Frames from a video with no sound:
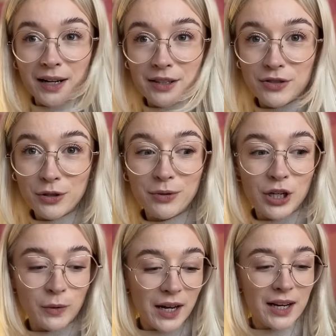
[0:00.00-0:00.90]
in the
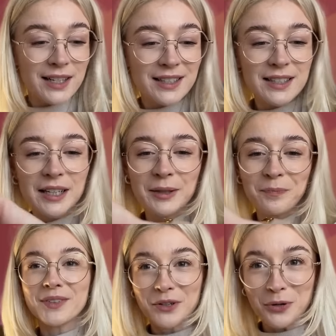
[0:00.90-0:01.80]
studio. It is
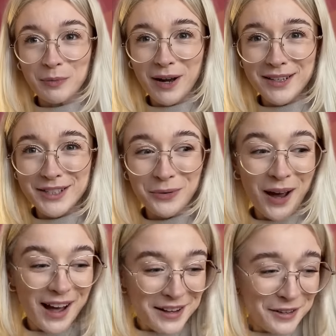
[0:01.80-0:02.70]
quarter past
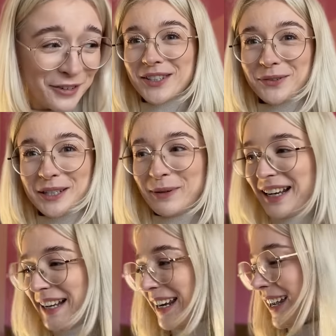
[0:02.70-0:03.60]
12. So it's a
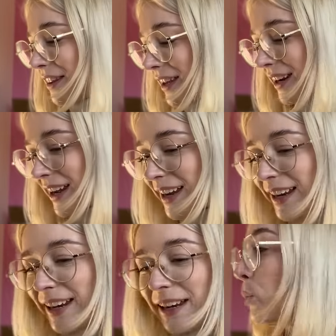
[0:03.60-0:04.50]
bit later than
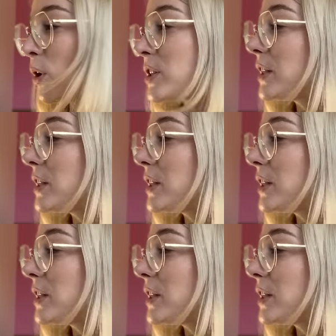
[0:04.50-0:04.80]
I wanted